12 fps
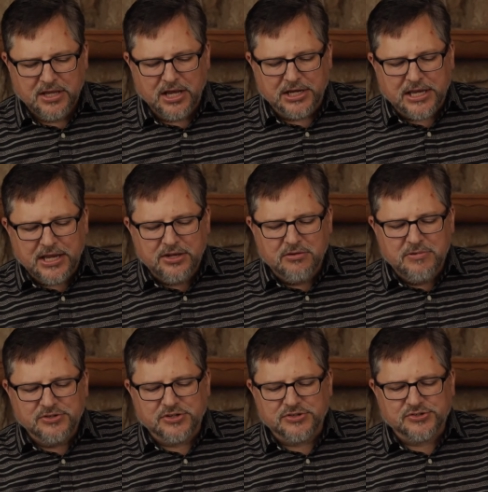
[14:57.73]
A kingdom
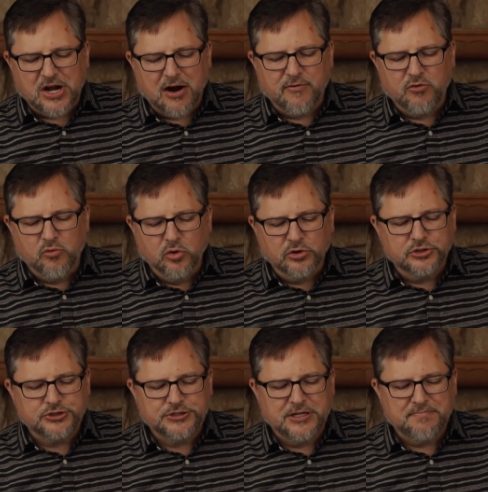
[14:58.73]
is the sovereign
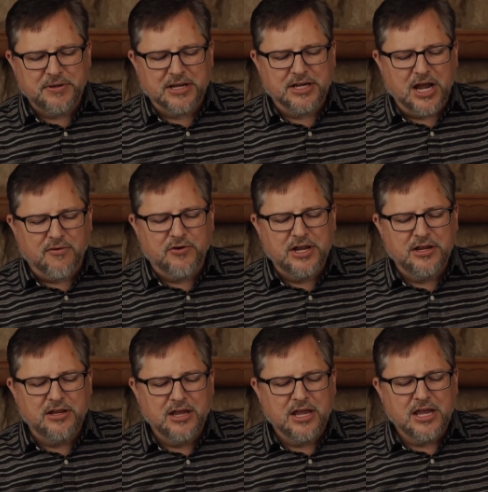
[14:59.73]
rulership and
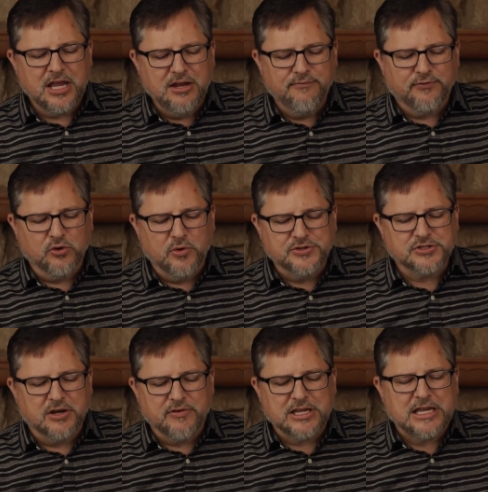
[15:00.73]
governing influence
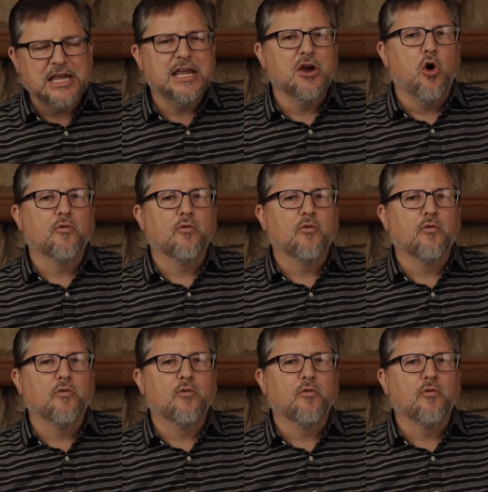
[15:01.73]
of a king